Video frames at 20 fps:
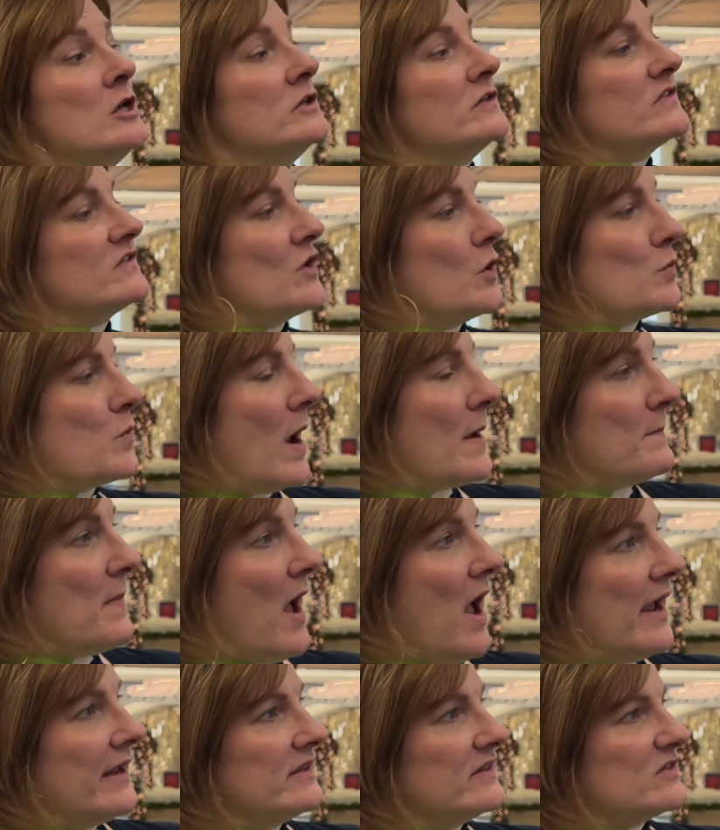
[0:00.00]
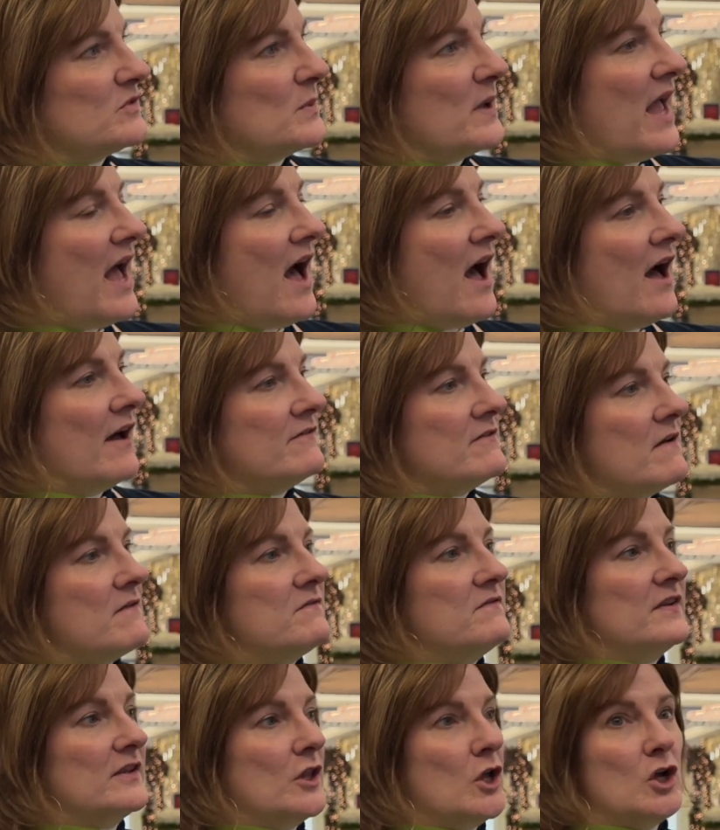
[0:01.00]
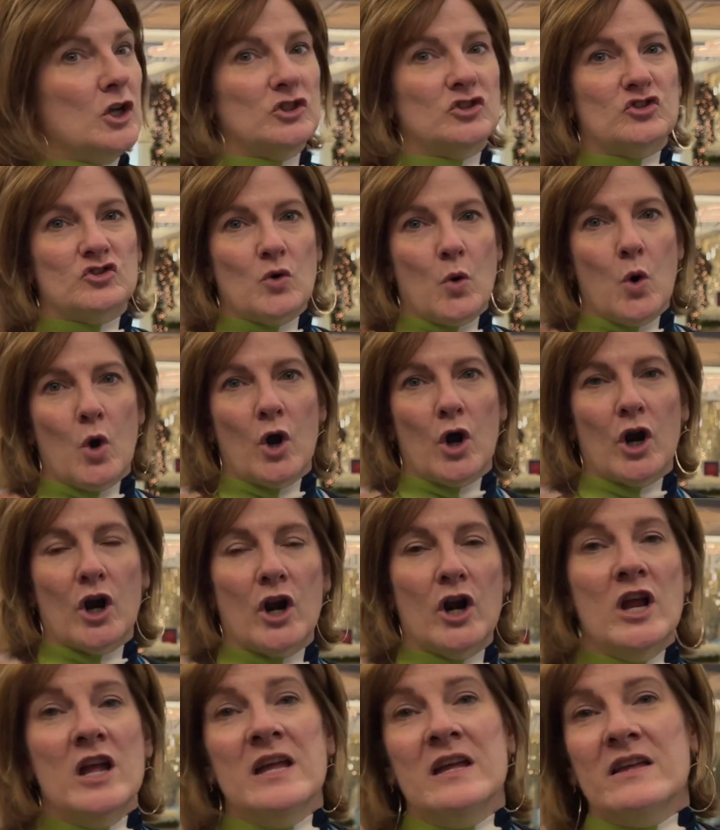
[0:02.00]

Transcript: So right behind us we have Villa Azure.